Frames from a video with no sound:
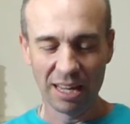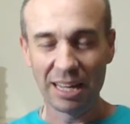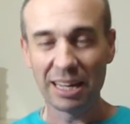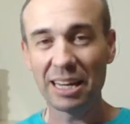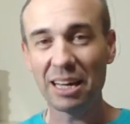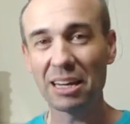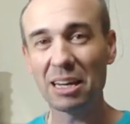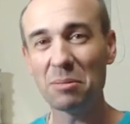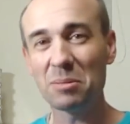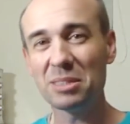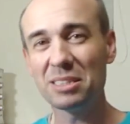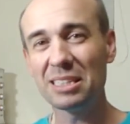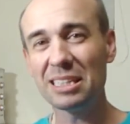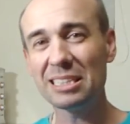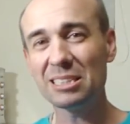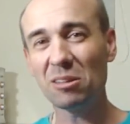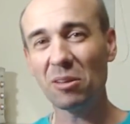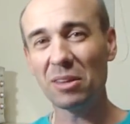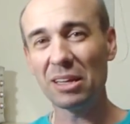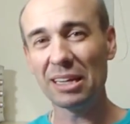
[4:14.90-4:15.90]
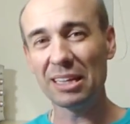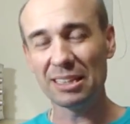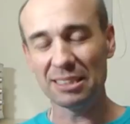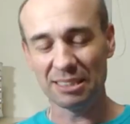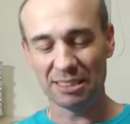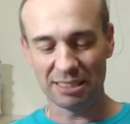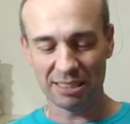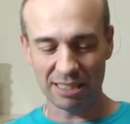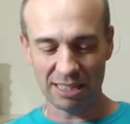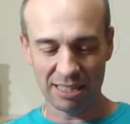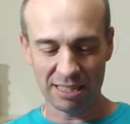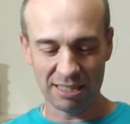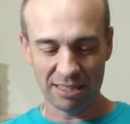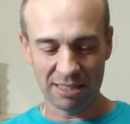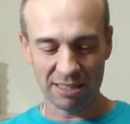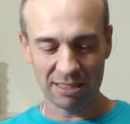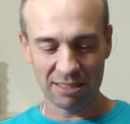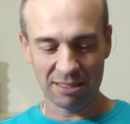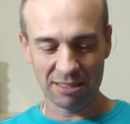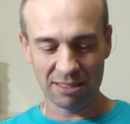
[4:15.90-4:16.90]
Now, number 6 on the list
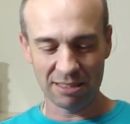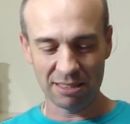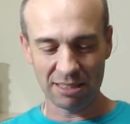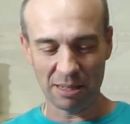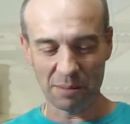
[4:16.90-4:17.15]
is